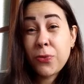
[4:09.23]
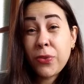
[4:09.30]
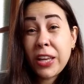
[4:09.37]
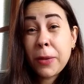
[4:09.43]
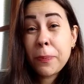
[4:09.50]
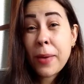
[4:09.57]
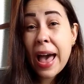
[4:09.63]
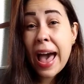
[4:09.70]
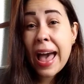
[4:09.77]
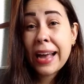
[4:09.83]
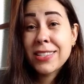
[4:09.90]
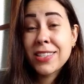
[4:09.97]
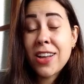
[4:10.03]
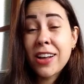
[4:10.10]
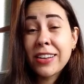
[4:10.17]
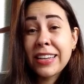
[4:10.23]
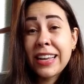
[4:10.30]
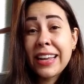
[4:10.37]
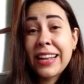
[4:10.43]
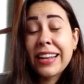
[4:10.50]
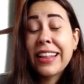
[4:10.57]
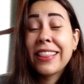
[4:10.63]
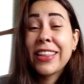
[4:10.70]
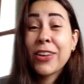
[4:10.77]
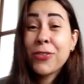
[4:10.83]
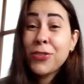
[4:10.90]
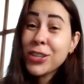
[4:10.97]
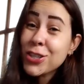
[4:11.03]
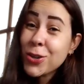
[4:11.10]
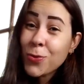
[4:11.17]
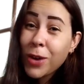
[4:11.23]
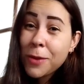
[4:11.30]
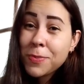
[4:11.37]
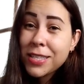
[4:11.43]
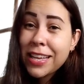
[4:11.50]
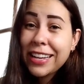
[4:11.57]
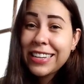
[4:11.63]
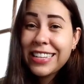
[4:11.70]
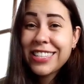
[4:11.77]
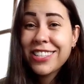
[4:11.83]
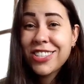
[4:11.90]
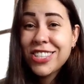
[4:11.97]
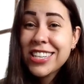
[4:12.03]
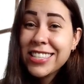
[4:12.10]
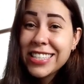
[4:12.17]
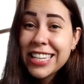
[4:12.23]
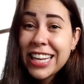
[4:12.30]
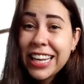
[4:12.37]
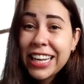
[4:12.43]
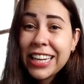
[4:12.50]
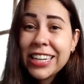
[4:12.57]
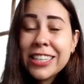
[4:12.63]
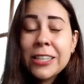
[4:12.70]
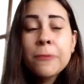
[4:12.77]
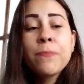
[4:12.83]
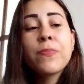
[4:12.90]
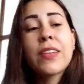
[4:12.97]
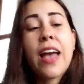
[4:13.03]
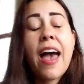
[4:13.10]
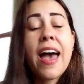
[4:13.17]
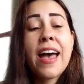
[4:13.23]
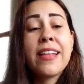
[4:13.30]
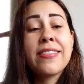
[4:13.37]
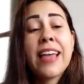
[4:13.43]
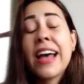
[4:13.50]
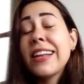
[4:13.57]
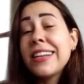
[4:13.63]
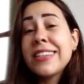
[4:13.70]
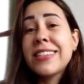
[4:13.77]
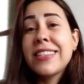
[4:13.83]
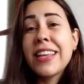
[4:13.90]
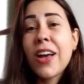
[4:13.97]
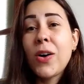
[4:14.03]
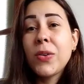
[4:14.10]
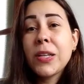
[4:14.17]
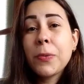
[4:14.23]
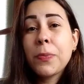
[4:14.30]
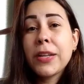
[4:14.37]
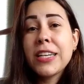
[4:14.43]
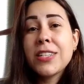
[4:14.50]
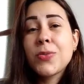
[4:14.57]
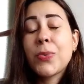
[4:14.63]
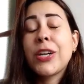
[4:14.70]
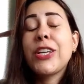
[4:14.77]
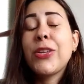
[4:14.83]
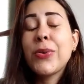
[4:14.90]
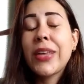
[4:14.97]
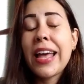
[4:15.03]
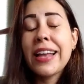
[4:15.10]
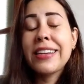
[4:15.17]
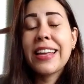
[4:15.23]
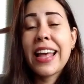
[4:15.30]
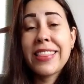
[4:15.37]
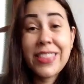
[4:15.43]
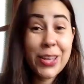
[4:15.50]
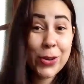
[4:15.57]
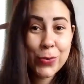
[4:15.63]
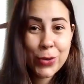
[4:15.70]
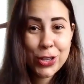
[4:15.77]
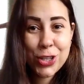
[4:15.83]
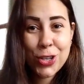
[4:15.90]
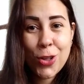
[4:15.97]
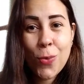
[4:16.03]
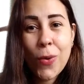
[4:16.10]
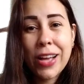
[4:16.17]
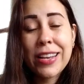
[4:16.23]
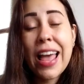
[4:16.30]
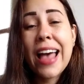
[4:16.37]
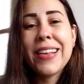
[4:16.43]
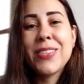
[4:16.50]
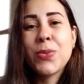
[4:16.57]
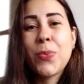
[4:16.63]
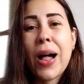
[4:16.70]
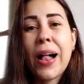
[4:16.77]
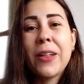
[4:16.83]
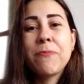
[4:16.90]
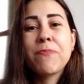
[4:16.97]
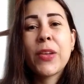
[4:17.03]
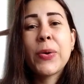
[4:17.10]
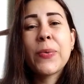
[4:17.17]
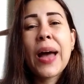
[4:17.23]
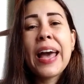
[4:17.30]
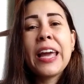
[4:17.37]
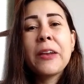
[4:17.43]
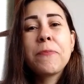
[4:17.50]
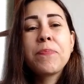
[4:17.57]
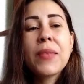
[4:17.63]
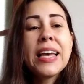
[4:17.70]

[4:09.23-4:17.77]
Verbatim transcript: feedbacks on it, the official website is just here, and that is the only place where you can get the original one as well. All right?